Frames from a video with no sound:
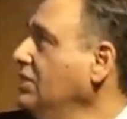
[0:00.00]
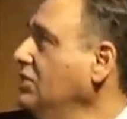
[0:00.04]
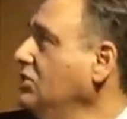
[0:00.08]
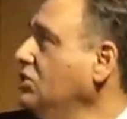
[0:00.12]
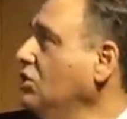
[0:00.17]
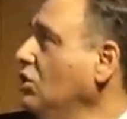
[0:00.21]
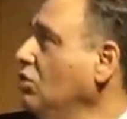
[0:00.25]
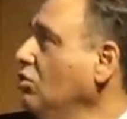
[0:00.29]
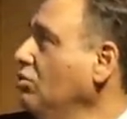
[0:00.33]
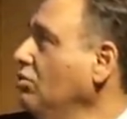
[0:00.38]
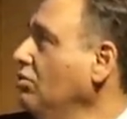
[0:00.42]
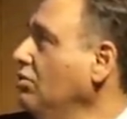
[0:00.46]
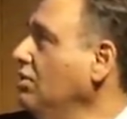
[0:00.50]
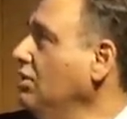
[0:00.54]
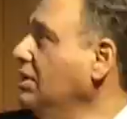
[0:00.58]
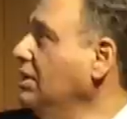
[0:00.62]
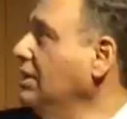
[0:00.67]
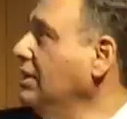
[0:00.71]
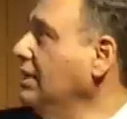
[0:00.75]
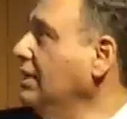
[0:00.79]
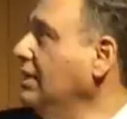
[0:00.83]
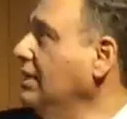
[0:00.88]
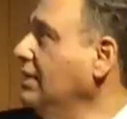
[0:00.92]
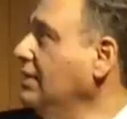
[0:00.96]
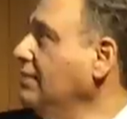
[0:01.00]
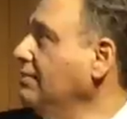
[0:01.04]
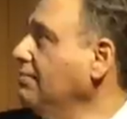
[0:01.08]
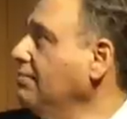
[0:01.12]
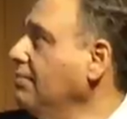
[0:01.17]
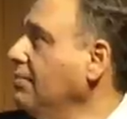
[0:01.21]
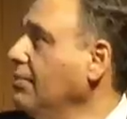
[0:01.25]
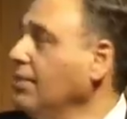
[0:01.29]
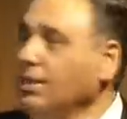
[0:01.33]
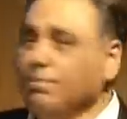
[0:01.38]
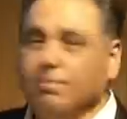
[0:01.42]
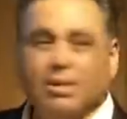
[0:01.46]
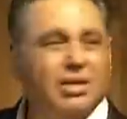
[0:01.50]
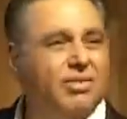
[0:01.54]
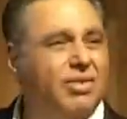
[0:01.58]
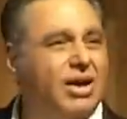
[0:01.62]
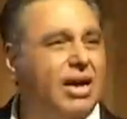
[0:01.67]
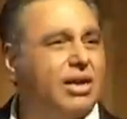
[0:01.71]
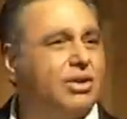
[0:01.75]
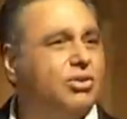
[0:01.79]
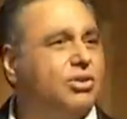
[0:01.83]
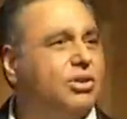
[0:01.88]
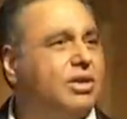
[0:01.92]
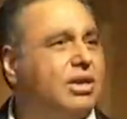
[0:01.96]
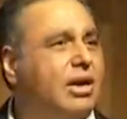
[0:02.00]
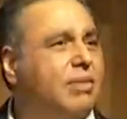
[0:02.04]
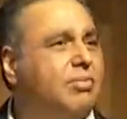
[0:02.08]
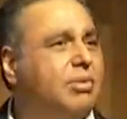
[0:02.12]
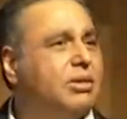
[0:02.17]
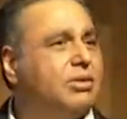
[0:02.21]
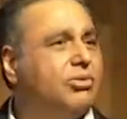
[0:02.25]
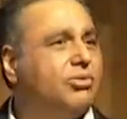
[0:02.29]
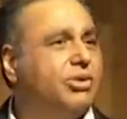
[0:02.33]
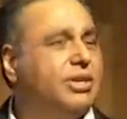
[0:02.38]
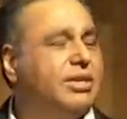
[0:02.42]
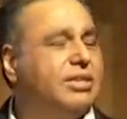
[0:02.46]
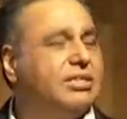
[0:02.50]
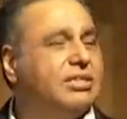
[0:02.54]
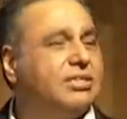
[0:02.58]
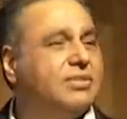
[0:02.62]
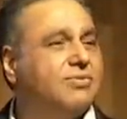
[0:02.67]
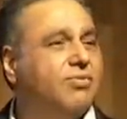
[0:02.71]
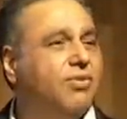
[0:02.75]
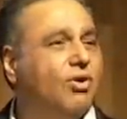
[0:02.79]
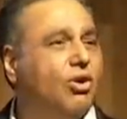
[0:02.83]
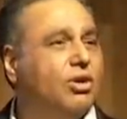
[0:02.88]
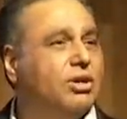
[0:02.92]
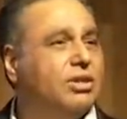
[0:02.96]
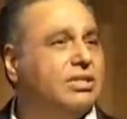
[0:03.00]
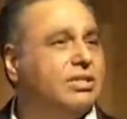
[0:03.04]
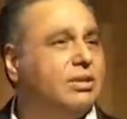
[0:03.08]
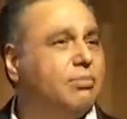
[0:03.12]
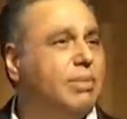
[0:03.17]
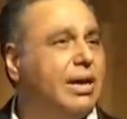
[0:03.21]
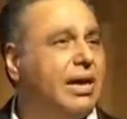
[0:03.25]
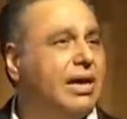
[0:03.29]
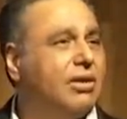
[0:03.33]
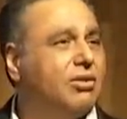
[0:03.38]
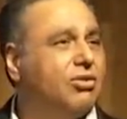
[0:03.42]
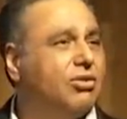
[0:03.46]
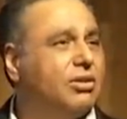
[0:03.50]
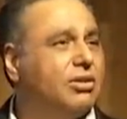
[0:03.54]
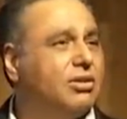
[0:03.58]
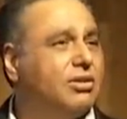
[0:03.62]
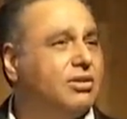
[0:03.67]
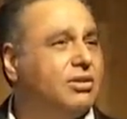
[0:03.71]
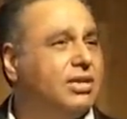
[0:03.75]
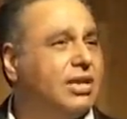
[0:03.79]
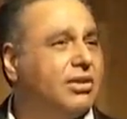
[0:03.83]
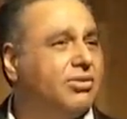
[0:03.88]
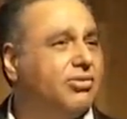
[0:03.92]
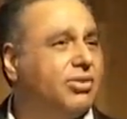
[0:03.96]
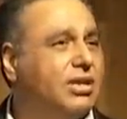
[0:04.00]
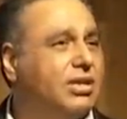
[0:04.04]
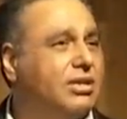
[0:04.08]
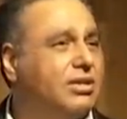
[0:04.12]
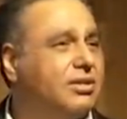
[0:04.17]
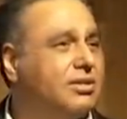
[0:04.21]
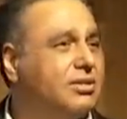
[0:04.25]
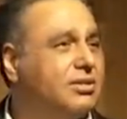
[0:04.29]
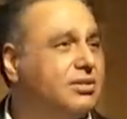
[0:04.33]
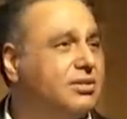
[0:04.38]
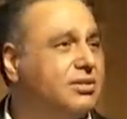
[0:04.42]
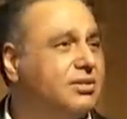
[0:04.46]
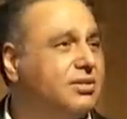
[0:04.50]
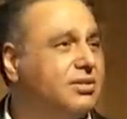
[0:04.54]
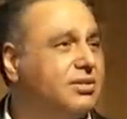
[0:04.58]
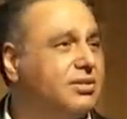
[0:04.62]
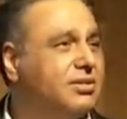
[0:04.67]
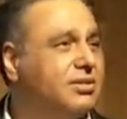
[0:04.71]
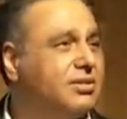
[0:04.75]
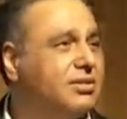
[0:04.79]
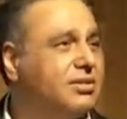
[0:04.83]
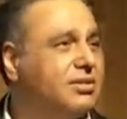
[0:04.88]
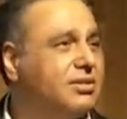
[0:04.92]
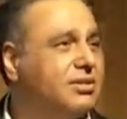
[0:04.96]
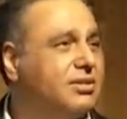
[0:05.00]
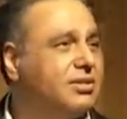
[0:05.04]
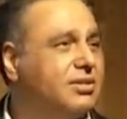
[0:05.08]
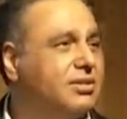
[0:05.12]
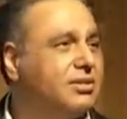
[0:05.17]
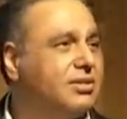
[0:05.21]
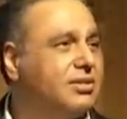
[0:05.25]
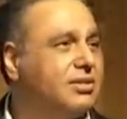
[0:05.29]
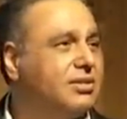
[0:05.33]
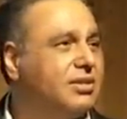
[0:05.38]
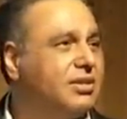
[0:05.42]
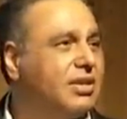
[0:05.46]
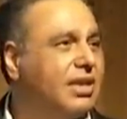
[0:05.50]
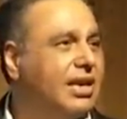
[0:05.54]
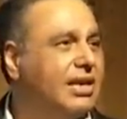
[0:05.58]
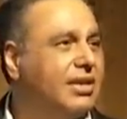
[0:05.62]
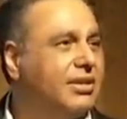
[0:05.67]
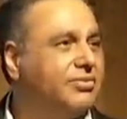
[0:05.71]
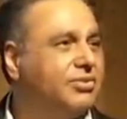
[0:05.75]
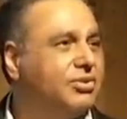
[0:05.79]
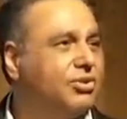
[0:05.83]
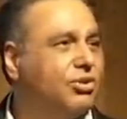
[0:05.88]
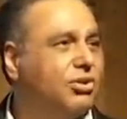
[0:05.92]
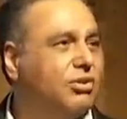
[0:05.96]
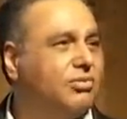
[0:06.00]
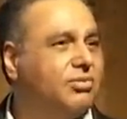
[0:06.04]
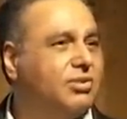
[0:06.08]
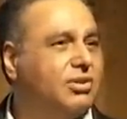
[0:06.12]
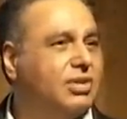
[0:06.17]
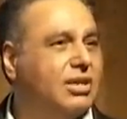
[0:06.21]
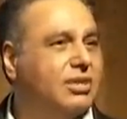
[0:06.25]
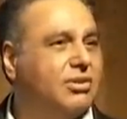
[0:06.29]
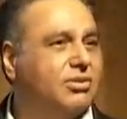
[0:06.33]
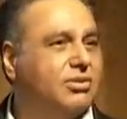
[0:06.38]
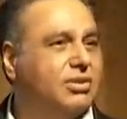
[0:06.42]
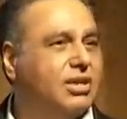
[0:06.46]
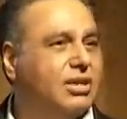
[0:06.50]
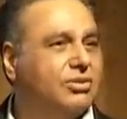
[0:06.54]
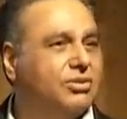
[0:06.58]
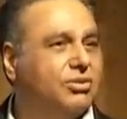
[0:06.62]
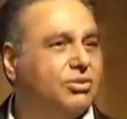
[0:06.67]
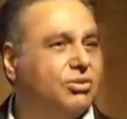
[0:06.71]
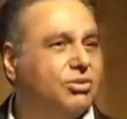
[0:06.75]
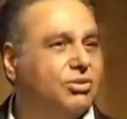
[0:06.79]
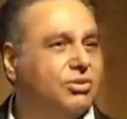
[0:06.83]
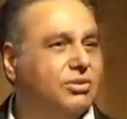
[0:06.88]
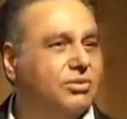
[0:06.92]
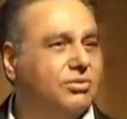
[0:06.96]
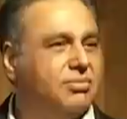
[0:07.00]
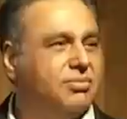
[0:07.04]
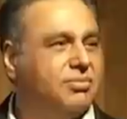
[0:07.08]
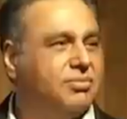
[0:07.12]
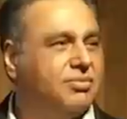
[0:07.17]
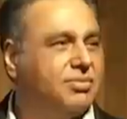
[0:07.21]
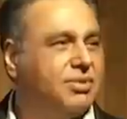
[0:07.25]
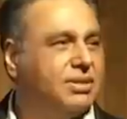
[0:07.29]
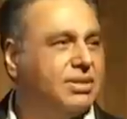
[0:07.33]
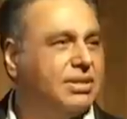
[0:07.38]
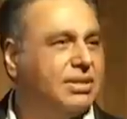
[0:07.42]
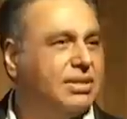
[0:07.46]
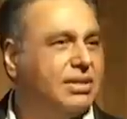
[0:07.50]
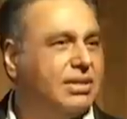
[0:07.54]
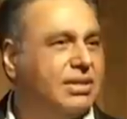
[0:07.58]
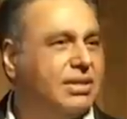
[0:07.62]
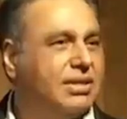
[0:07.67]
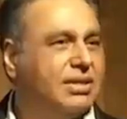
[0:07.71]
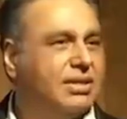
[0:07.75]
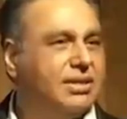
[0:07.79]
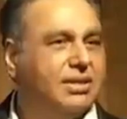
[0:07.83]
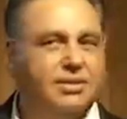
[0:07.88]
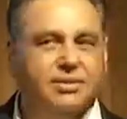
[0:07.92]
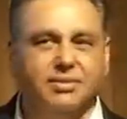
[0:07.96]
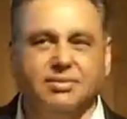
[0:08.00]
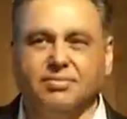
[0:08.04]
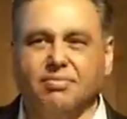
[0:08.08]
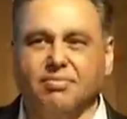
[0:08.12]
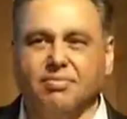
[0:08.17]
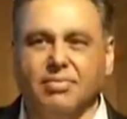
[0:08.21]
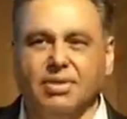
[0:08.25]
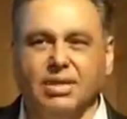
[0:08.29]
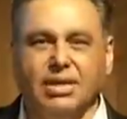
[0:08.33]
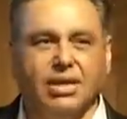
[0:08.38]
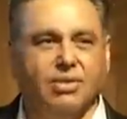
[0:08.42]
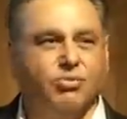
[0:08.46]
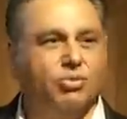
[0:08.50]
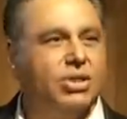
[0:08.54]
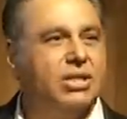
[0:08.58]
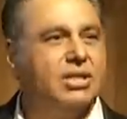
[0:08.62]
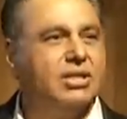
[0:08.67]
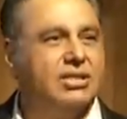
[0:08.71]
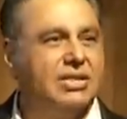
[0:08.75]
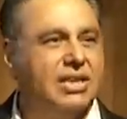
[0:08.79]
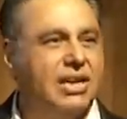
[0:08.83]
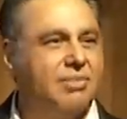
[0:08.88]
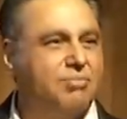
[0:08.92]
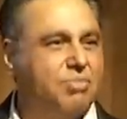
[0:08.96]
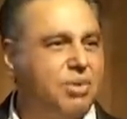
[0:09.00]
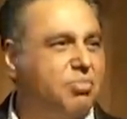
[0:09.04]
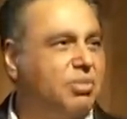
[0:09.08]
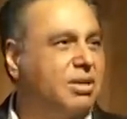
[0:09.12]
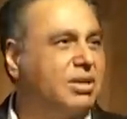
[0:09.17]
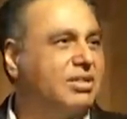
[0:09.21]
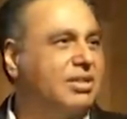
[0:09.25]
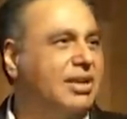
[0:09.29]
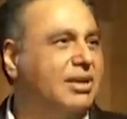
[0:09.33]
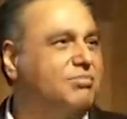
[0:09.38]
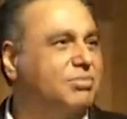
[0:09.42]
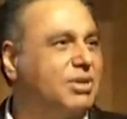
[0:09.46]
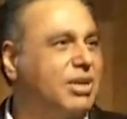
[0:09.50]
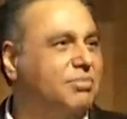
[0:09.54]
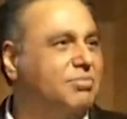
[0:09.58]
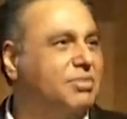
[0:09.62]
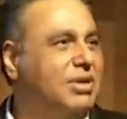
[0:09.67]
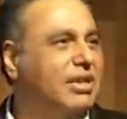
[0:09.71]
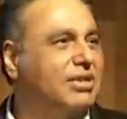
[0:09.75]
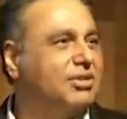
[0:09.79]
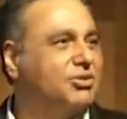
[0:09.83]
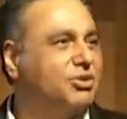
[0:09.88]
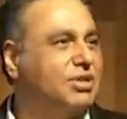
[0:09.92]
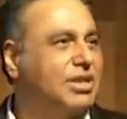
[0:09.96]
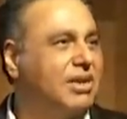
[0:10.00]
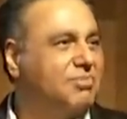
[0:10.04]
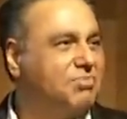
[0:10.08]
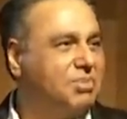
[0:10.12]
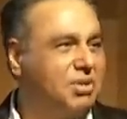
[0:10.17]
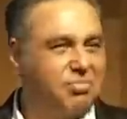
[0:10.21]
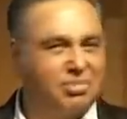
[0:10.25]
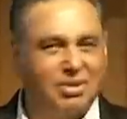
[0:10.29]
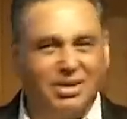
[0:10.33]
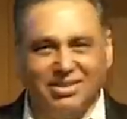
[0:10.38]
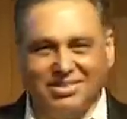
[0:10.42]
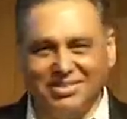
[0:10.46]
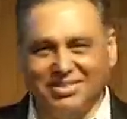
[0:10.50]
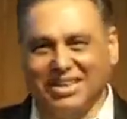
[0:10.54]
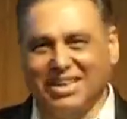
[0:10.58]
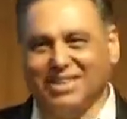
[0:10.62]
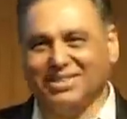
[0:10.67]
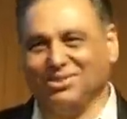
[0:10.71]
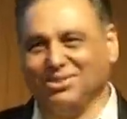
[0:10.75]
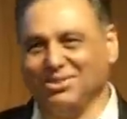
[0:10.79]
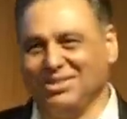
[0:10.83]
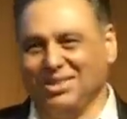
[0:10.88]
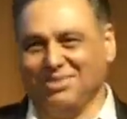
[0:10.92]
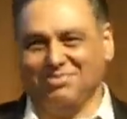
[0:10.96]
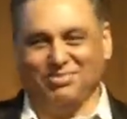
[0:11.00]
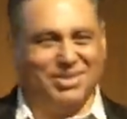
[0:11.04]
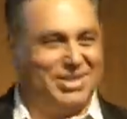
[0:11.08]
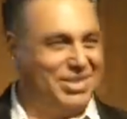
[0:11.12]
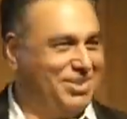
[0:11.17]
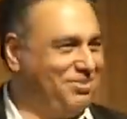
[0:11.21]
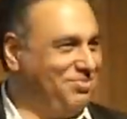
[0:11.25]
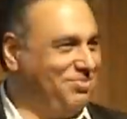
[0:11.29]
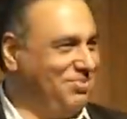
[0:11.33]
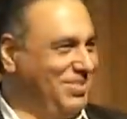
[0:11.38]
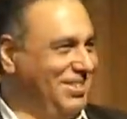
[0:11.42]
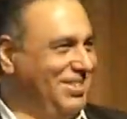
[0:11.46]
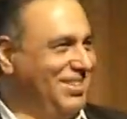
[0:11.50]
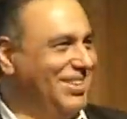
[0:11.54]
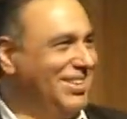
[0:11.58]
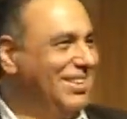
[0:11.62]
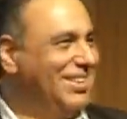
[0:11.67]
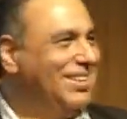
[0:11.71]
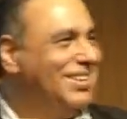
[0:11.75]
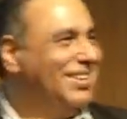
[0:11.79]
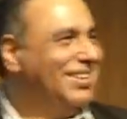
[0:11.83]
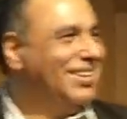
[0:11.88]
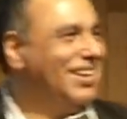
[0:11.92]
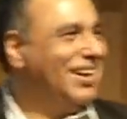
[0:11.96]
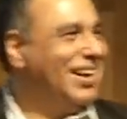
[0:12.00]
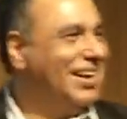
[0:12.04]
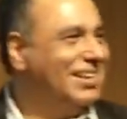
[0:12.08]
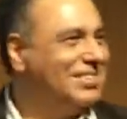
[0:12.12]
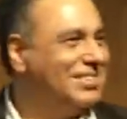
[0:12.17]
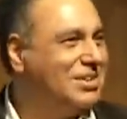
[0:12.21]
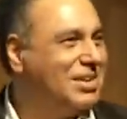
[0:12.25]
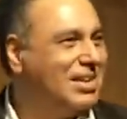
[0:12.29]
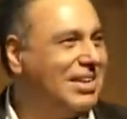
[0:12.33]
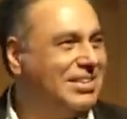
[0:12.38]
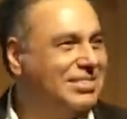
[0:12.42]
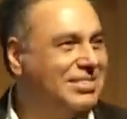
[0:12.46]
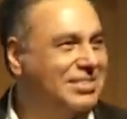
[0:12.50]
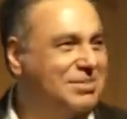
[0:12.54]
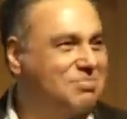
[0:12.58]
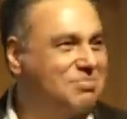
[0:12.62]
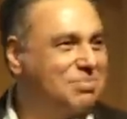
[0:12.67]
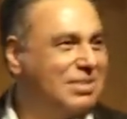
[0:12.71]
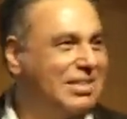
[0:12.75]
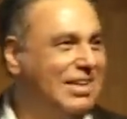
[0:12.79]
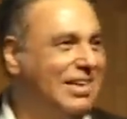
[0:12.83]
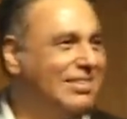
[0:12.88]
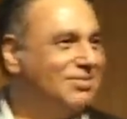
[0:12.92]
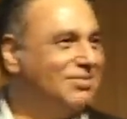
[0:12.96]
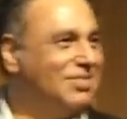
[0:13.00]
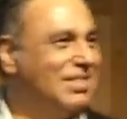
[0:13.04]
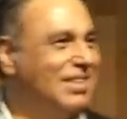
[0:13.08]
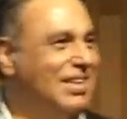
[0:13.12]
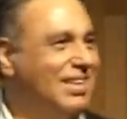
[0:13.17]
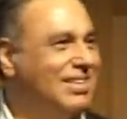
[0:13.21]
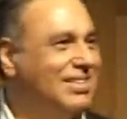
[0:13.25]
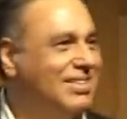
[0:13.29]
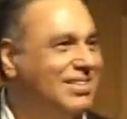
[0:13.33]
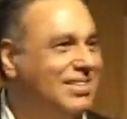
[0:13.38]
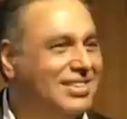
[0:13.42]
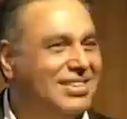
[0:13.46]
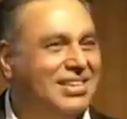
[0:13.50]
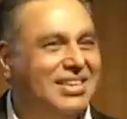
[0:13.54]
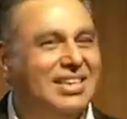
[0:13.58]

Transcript: So, by the way, are you able to read this font in the back or not really? Kind of, sort of, not so good? Yeah, well, the young people are thumbs up. Not so young people, not so thumbs up. I can sympathize with that.